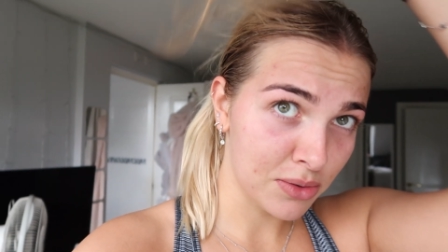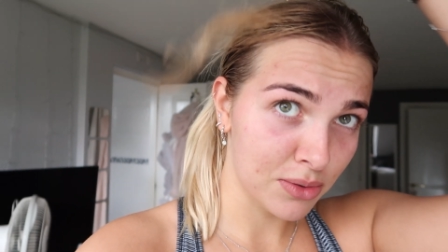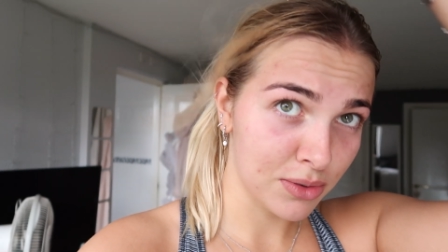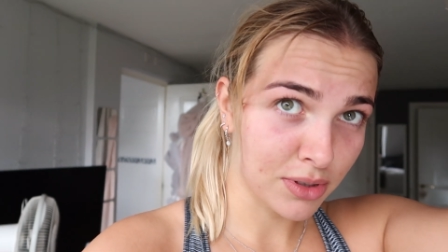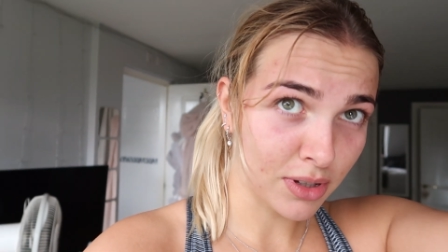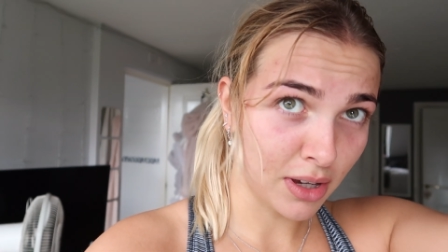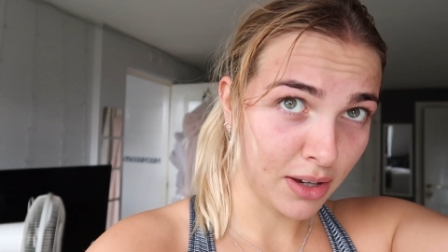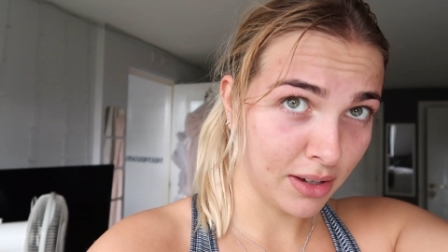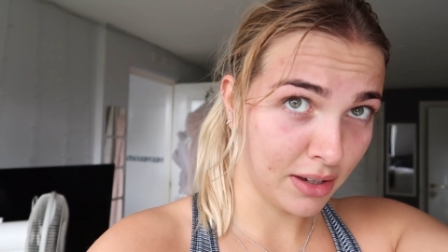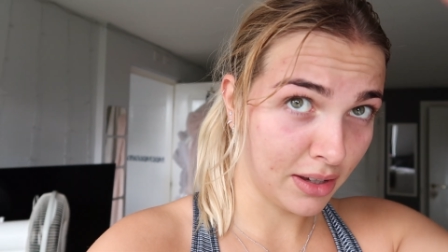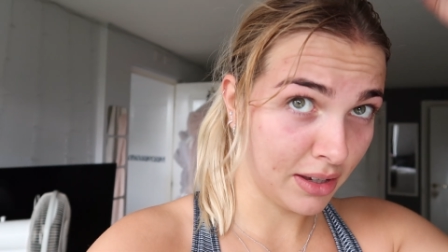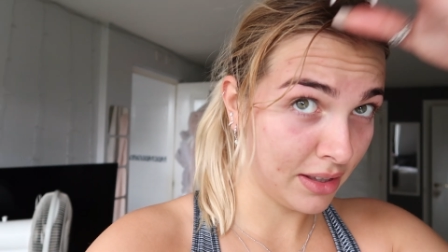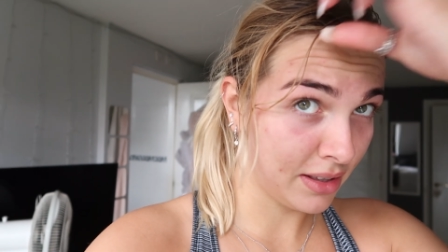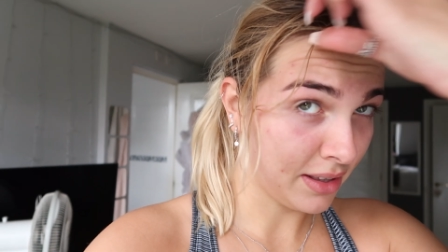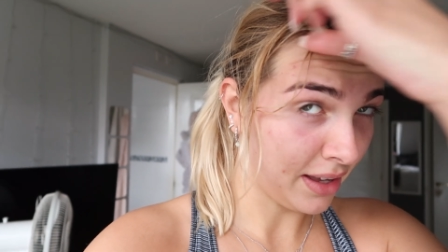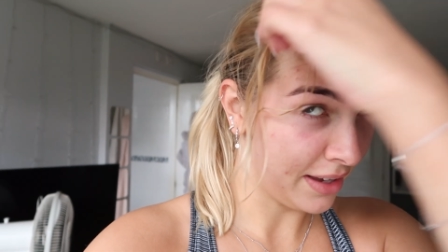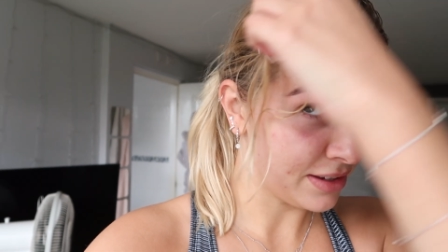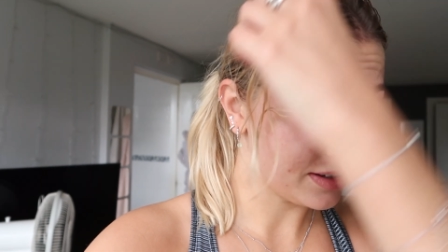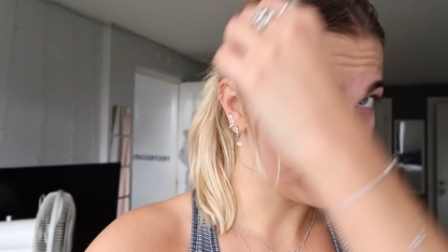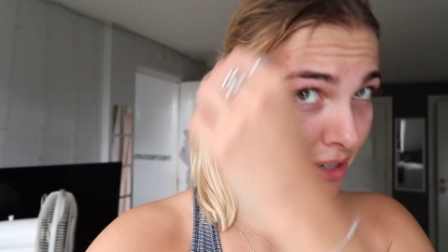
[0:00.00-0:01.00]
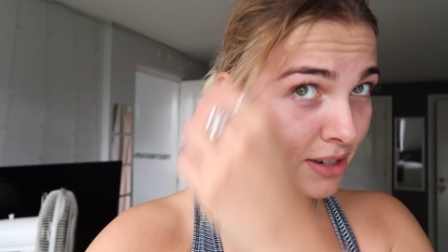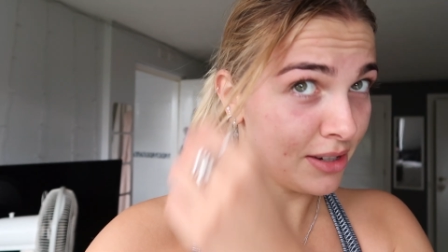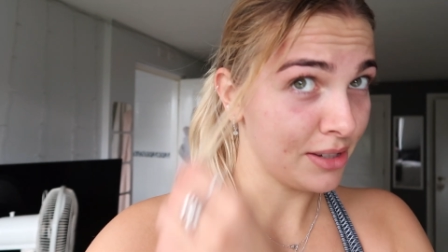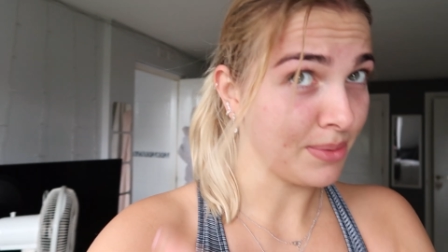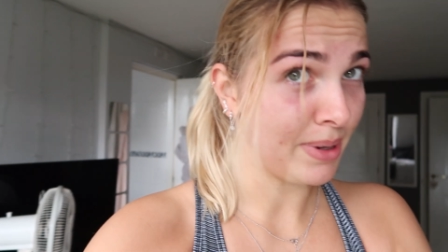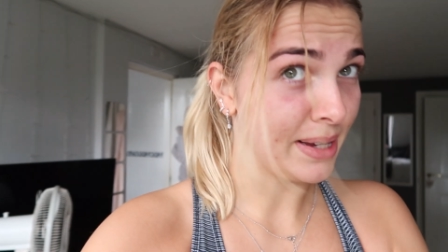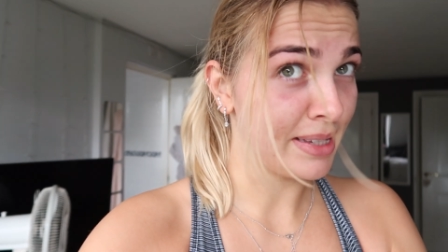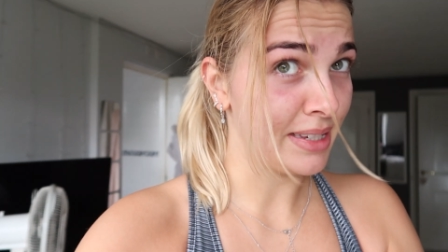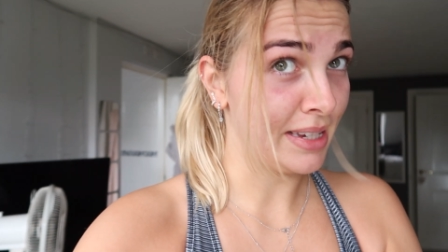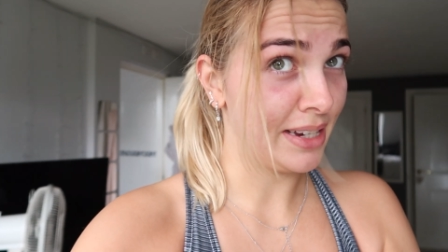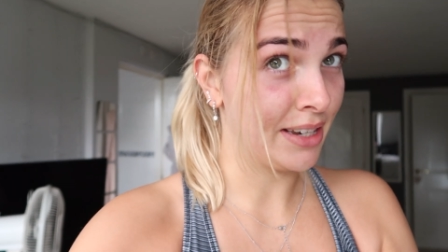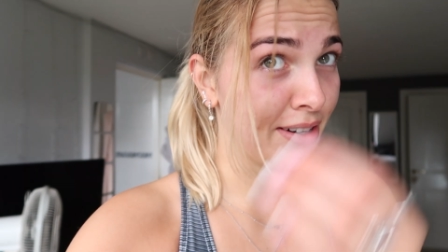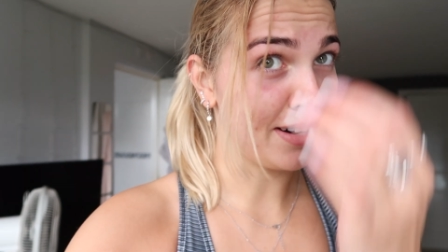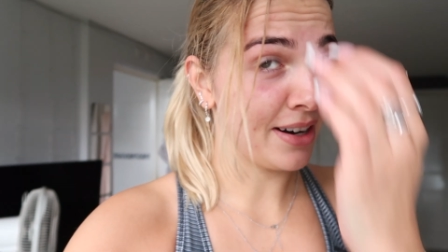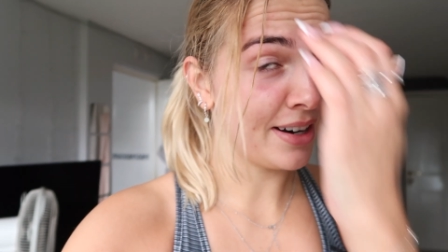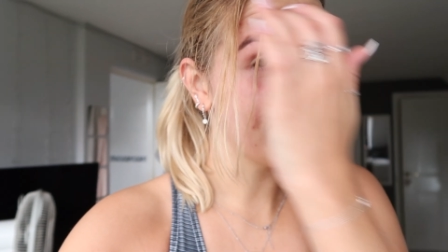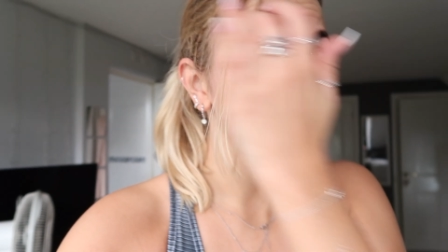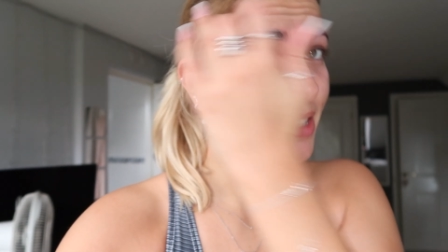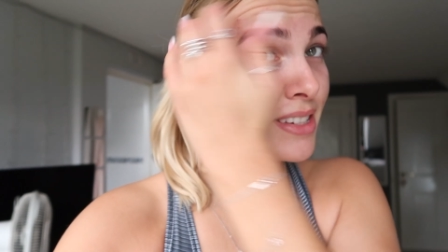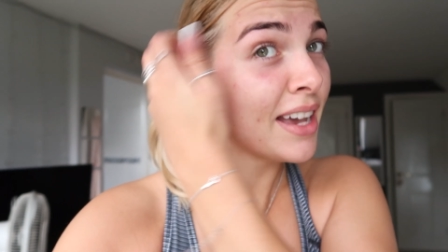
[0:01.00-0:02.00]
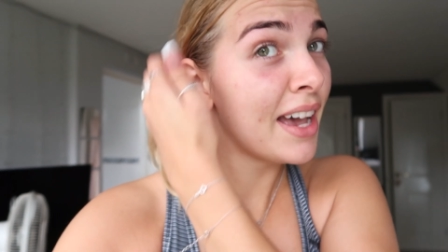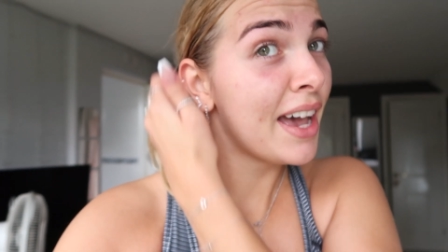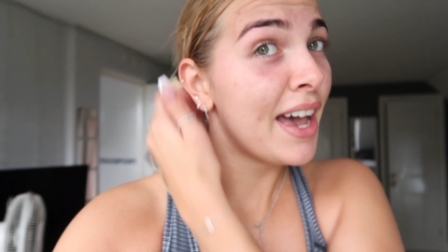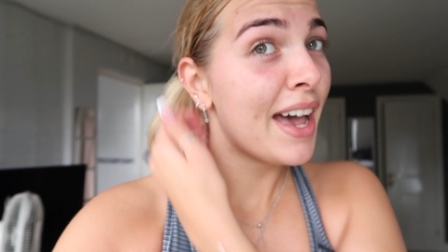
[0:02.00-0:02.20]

Also, that's so sweaty and gross.